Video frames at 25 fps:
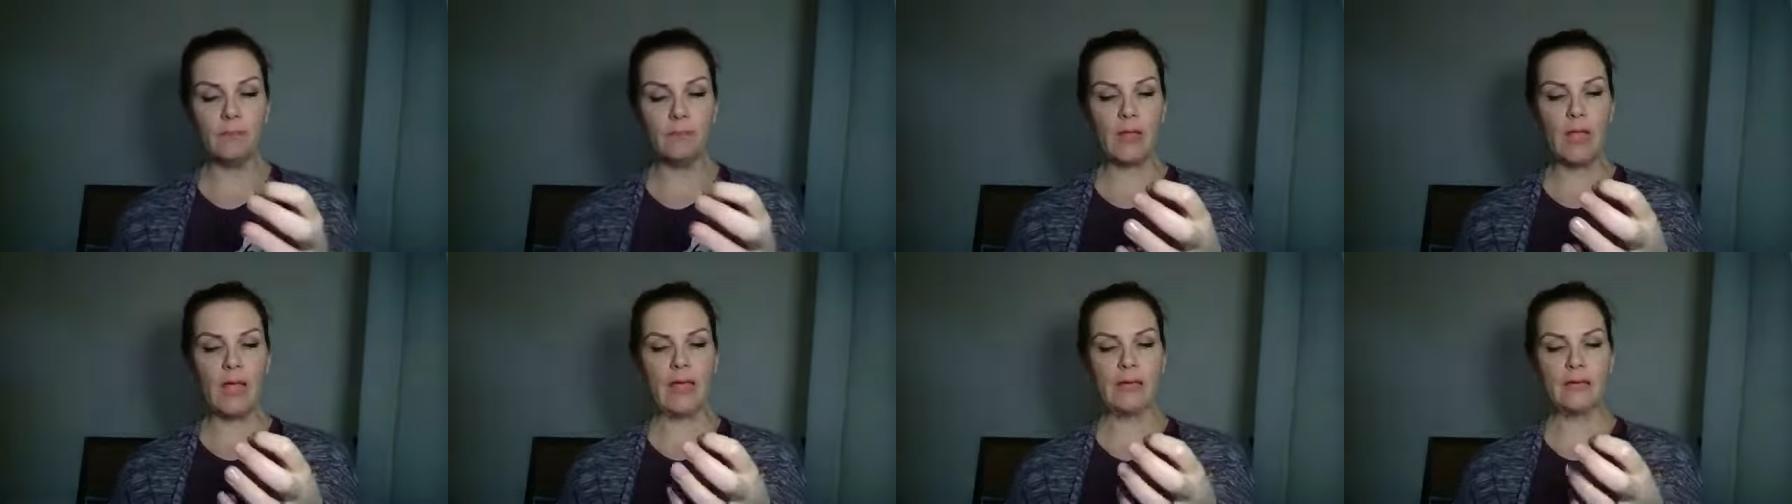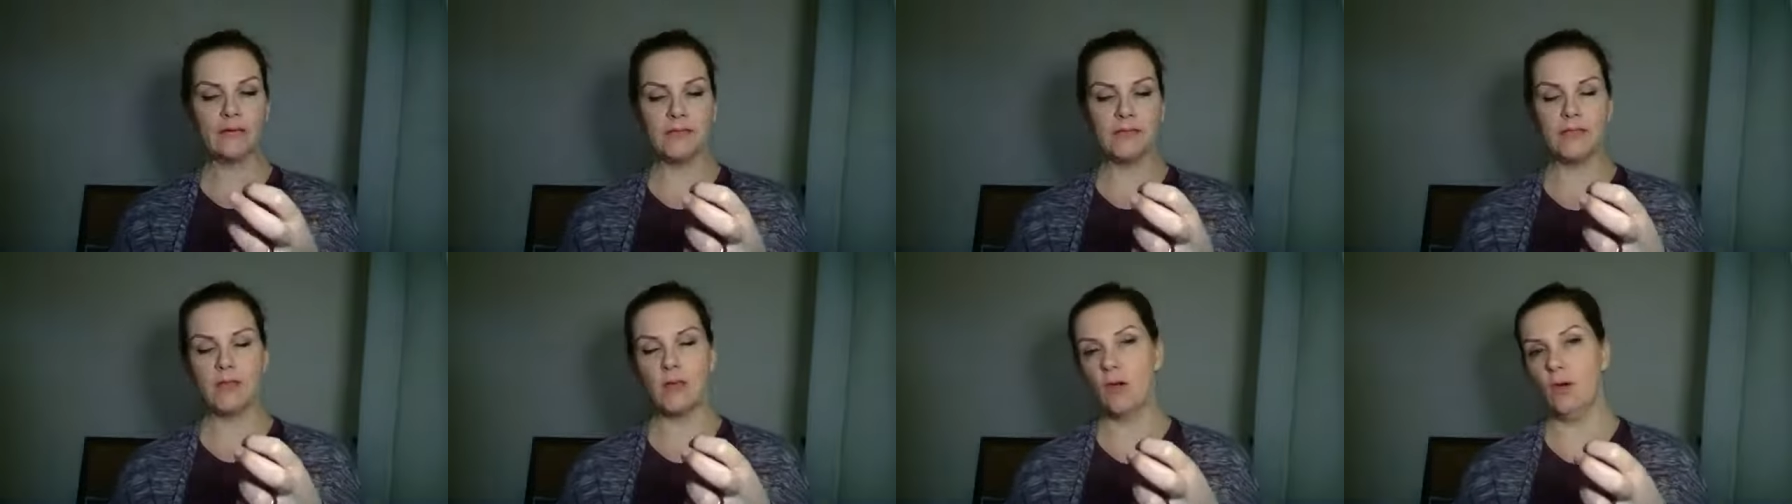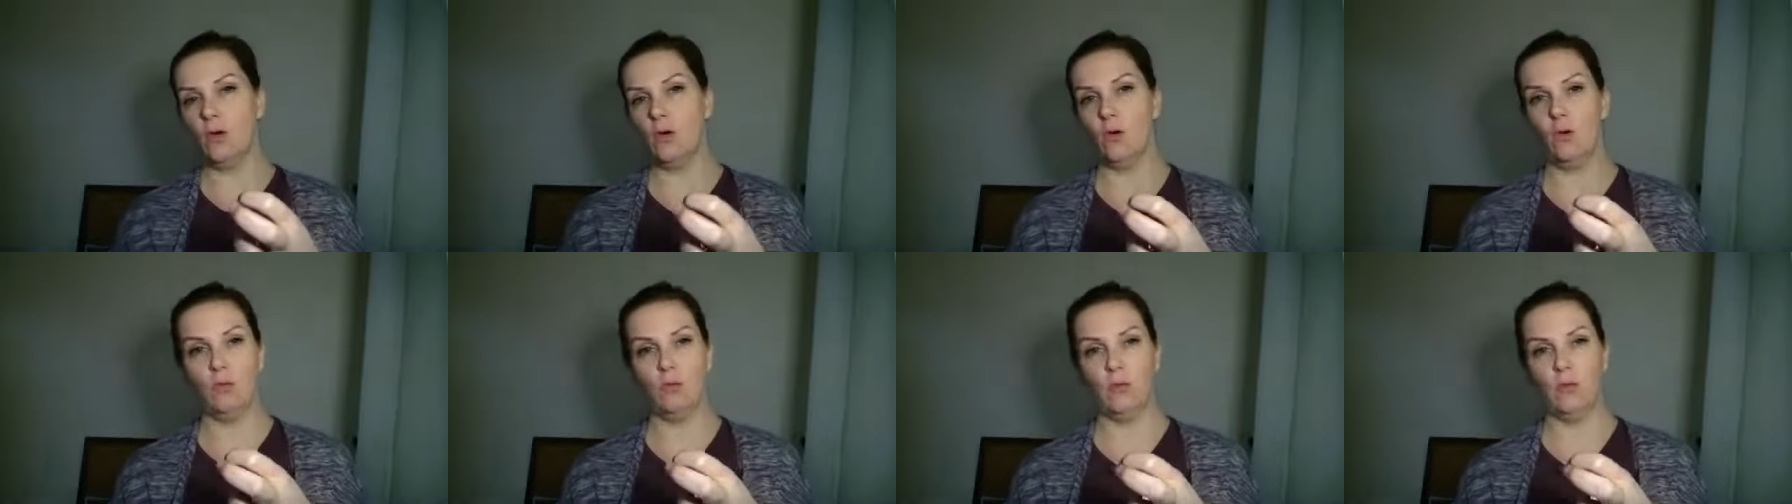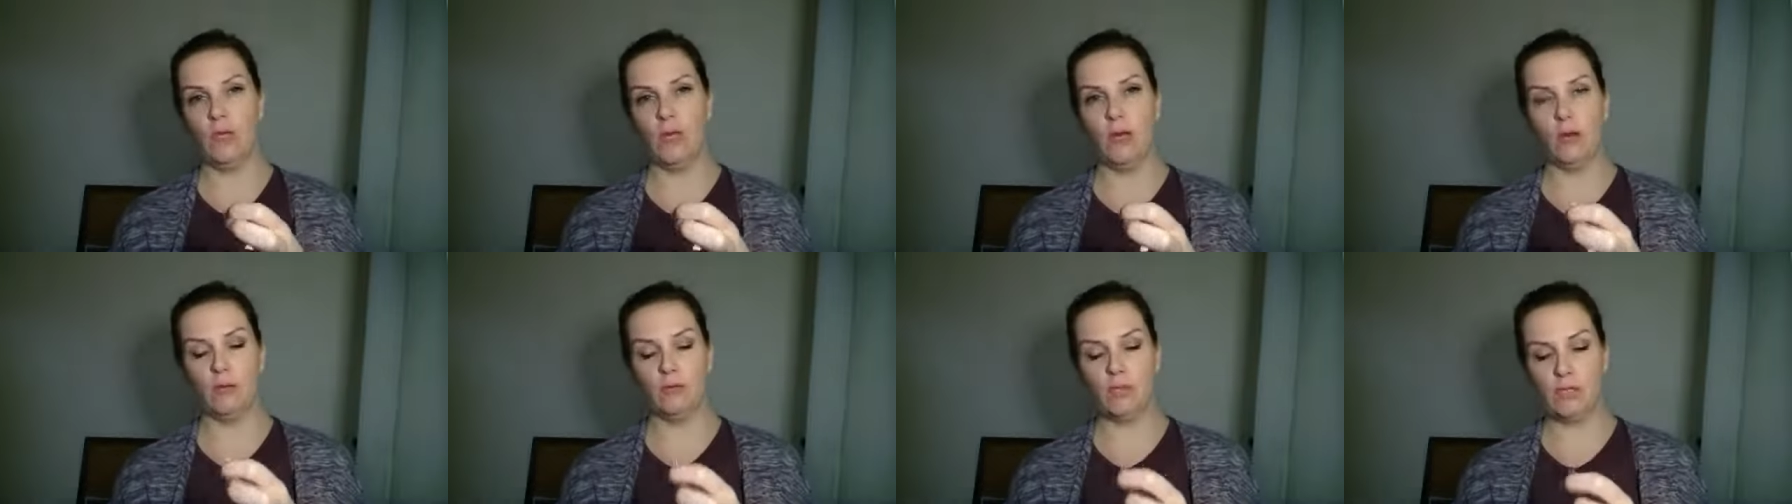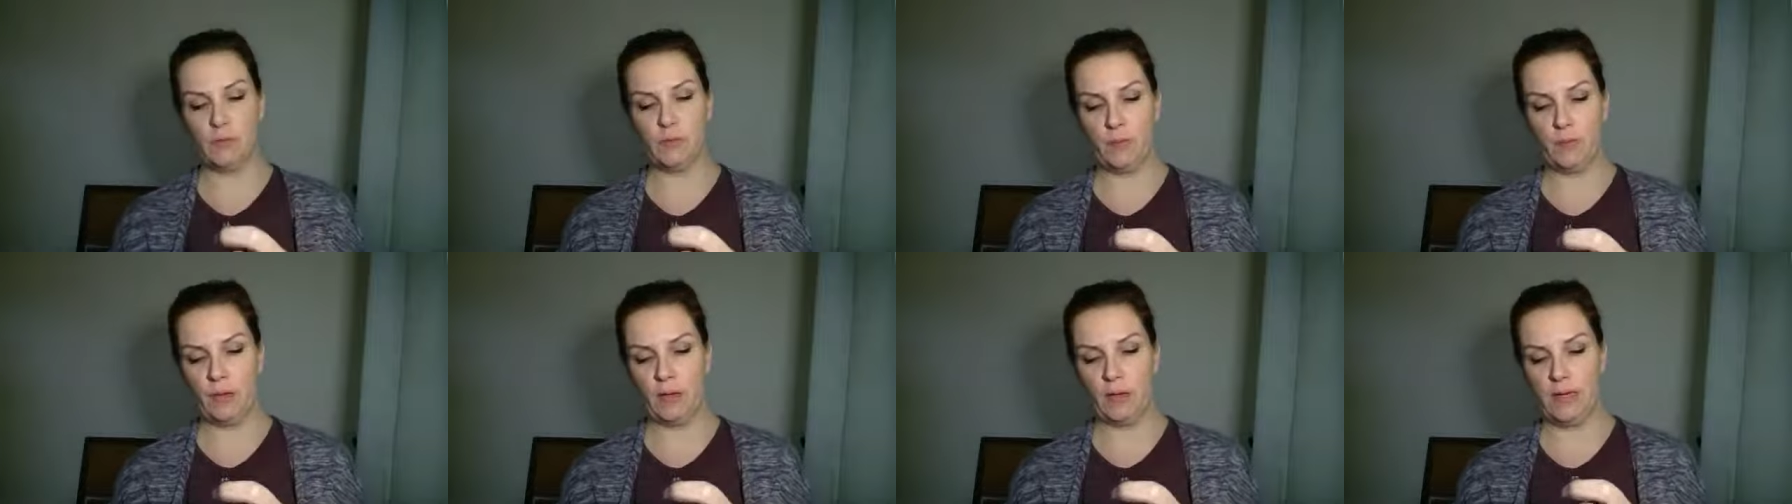And so, you know,
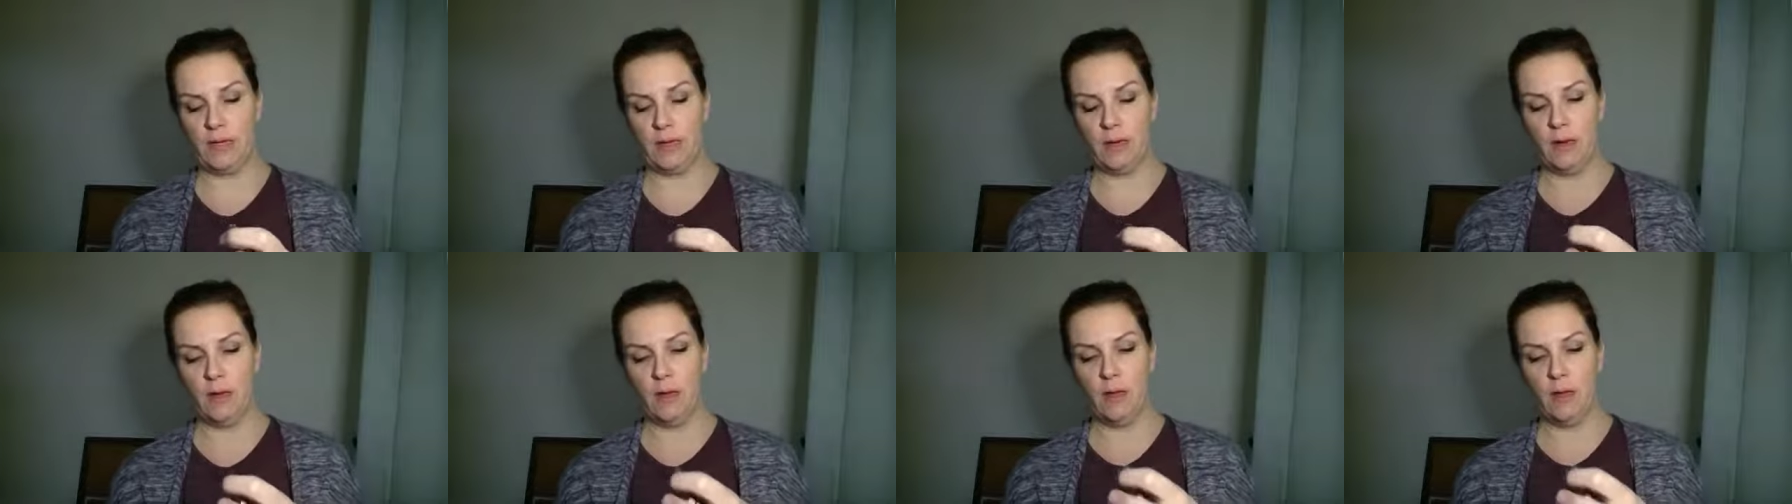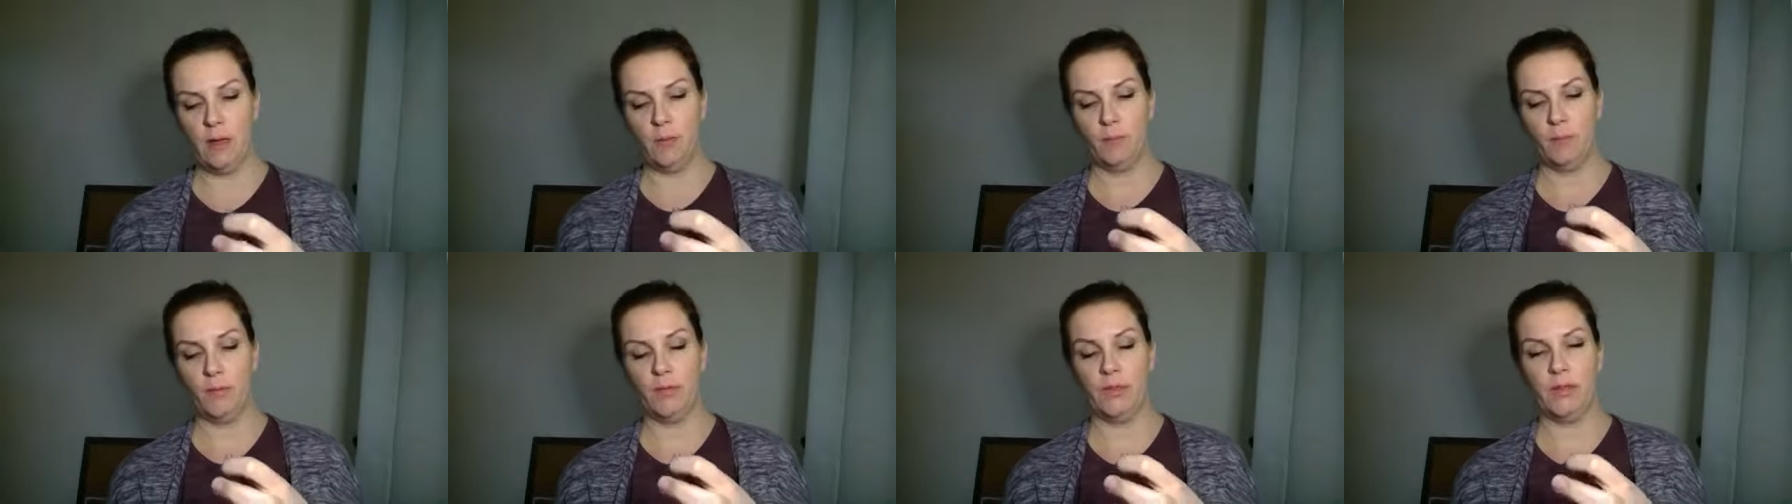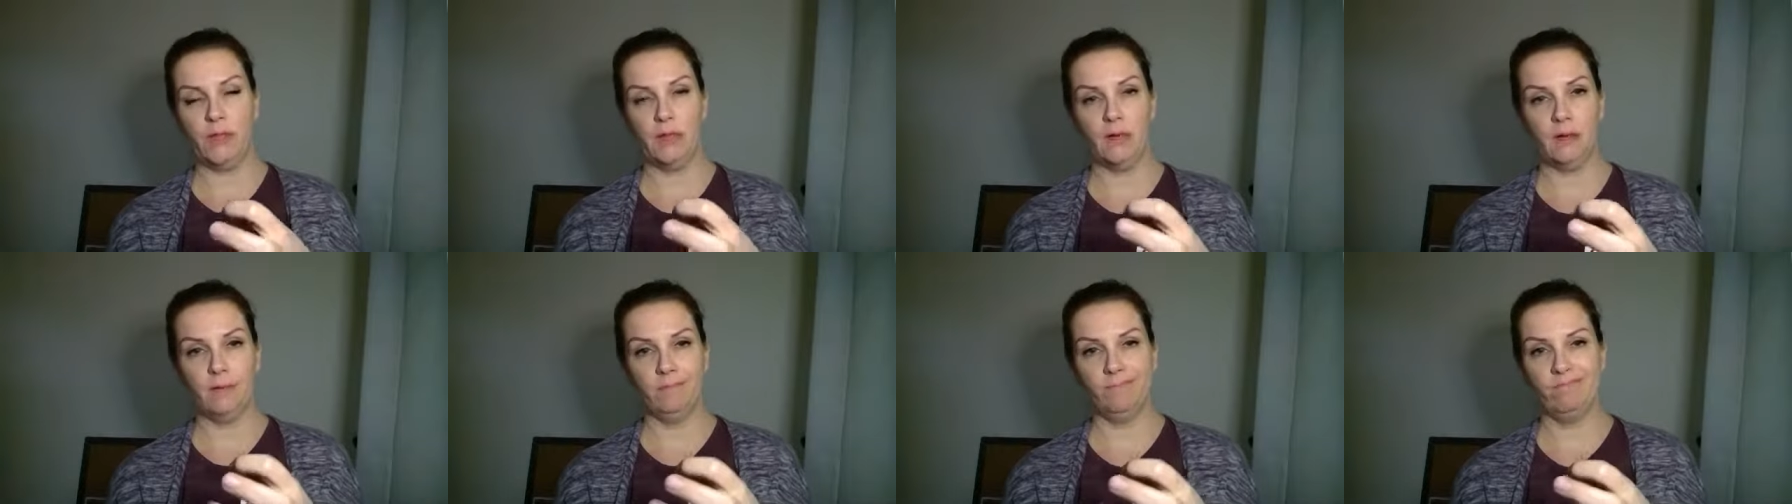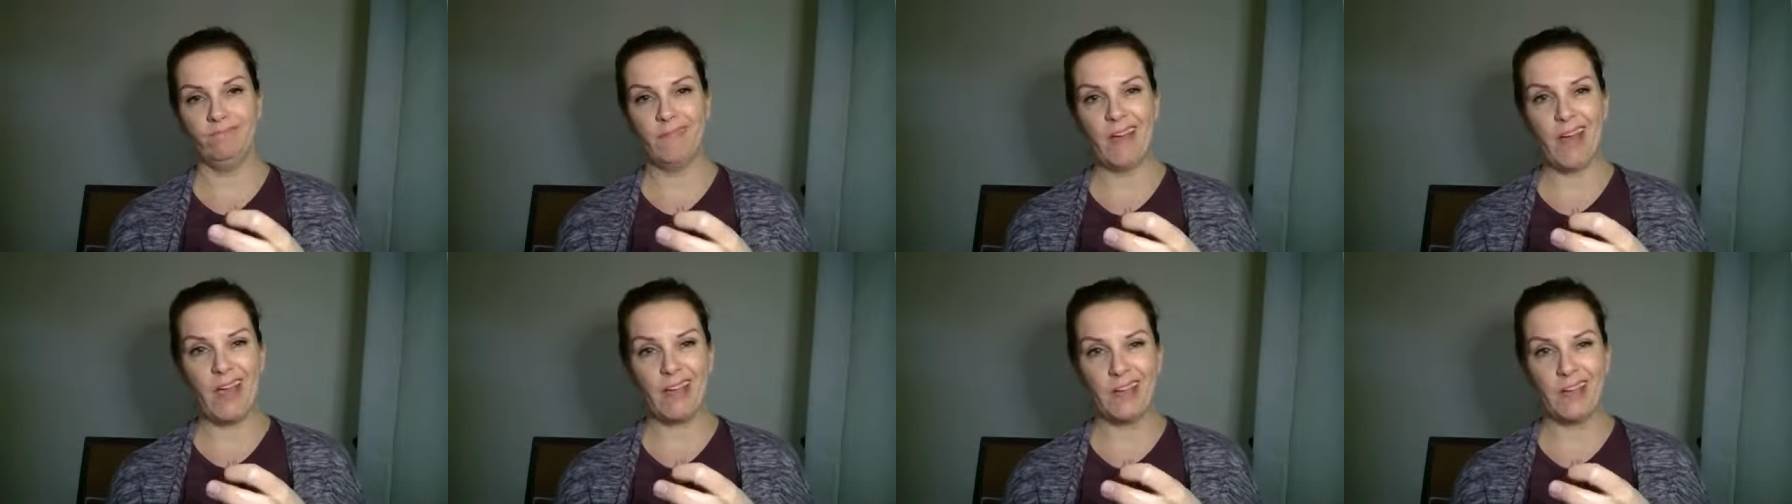just I